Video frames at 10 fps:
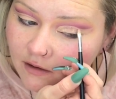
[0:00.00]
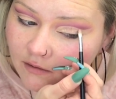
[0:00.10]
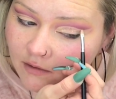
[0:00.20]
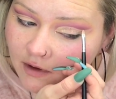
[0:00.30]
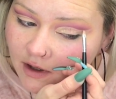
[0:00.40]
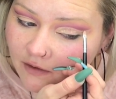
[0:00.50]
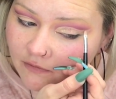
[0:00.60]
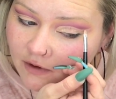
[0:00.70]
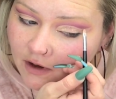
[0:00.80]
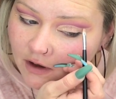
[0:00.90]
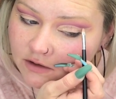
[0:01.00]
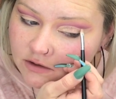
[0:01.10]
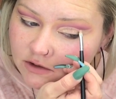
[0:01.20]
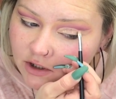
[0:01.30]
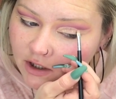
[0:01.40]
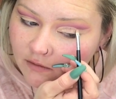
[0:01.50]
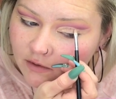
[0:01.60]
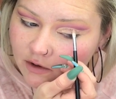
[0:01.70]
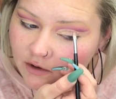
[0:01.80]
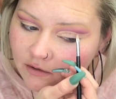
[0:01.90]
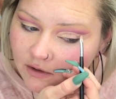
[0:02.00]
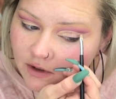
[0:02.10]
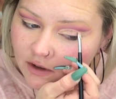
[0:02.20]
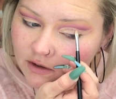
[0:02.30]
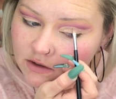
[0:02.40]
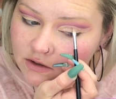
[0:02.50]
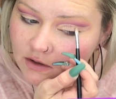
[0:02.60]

you really have to concentrate when you're doing this.